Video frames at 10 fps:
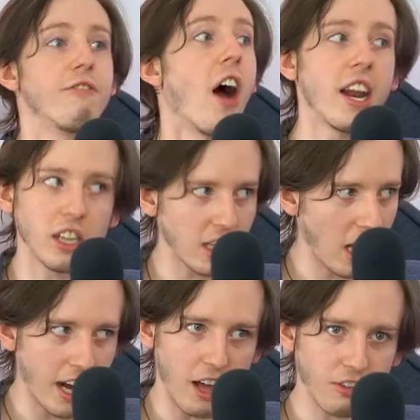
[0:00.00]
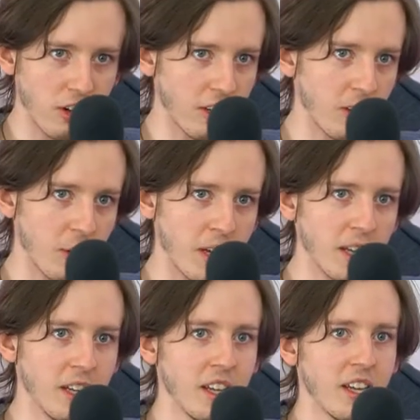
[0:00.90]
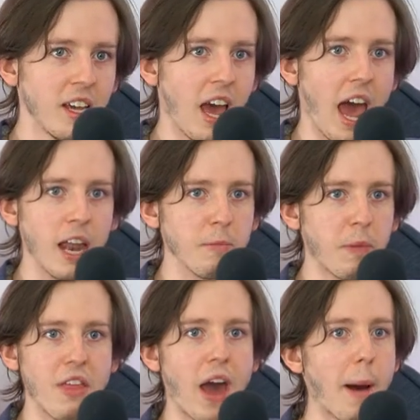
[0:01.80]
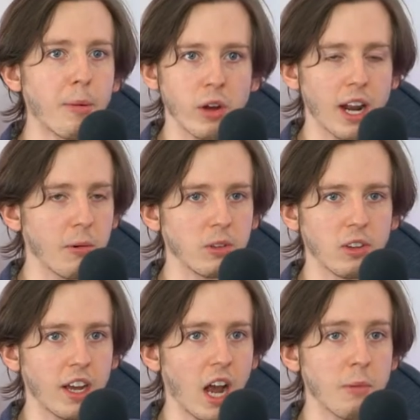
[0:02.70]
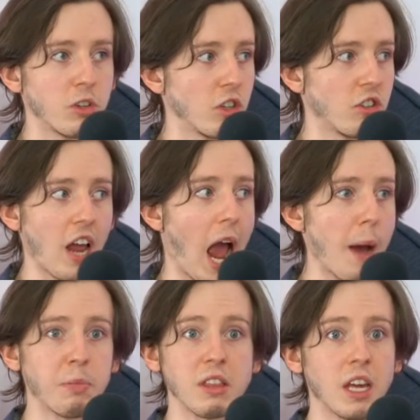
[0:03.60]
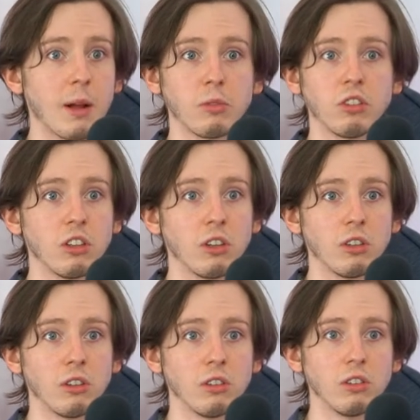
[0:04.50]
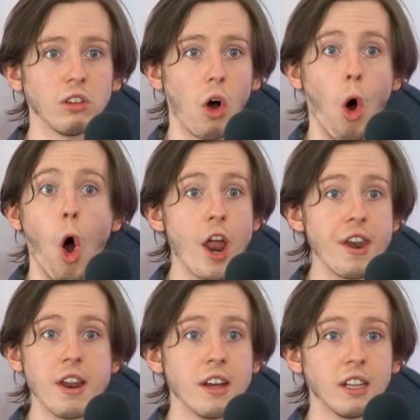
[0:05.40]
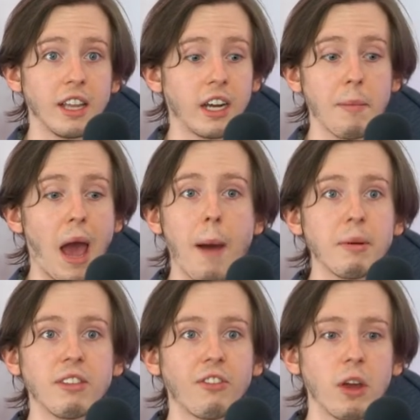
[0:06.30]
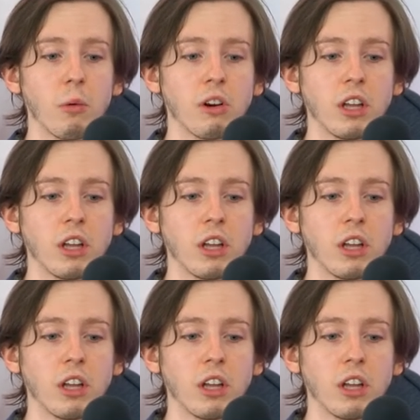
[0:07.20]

finally got out there to do it. And by that point, I was like, "I'm just happy that I'm still on." Like I'm happy that they weren't